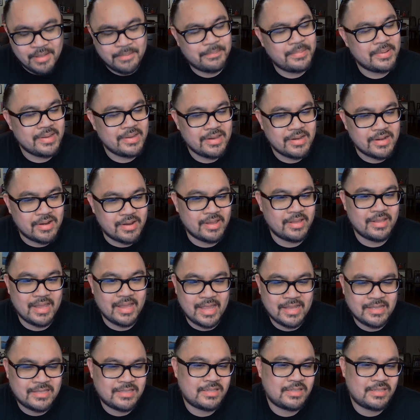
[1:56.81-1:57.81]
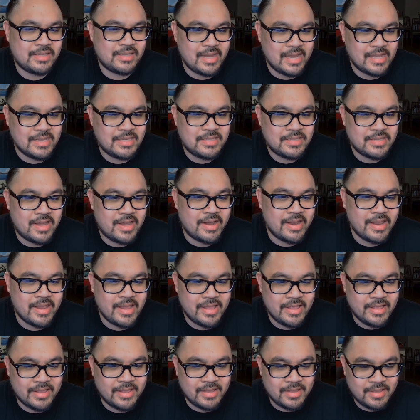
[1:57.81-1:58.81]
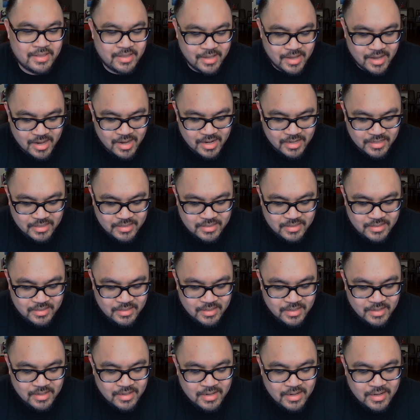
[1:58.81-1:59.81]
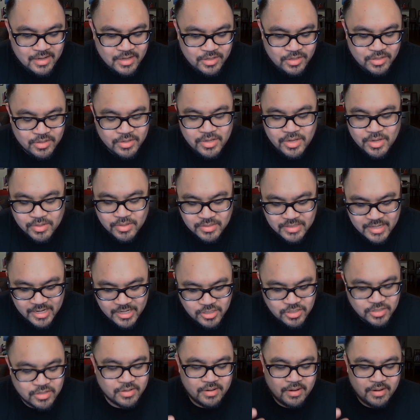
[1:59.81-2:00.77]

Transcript: But, you know, it's not in Yu-Gi-Oh's nature.